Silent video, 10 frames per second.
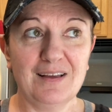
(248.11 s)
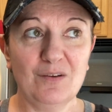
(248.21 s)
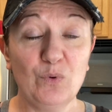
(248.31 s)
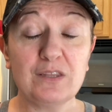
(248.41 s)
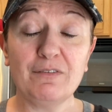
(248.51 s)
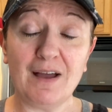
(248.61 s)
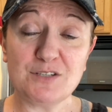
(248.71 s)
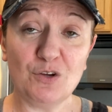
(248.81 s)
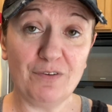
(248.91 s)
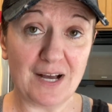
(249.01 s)
with the
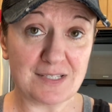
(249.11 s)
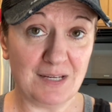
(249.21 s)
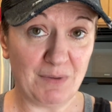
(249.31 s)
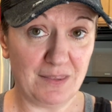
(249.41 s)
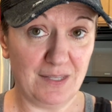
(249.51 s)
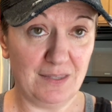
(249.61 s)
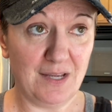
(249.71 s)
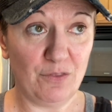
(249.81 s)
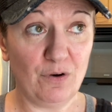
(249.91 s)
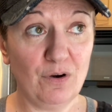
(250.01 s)
5-2 fasting method, the
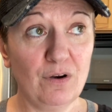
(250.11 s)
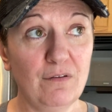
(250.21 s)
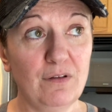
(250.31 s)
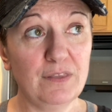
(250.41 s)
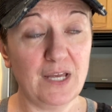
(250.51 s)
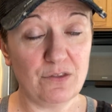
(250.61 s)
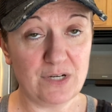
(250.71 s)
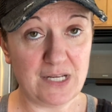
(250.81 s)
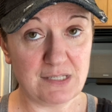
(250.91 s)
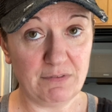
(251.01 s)
other
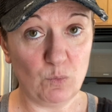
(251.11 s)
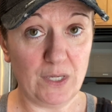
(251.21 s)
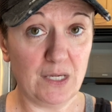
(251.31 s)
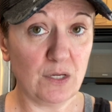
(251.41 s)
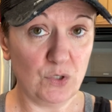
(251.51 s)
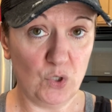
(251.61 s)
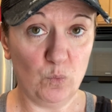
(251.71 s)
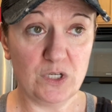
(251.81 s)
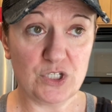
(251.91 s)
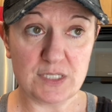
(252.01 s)
days of the week, you
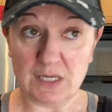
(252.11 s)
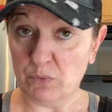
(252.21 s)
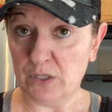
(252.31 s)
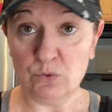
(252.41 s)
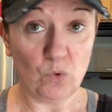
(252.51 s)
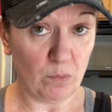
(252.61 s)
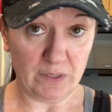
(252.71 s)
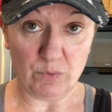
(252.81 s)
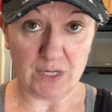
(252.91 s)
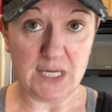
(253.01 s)
would just eat what you normally
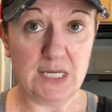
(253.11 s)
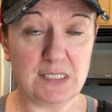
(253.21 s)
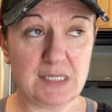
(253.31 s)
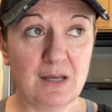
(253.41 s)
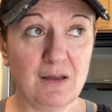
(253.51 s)
would eat.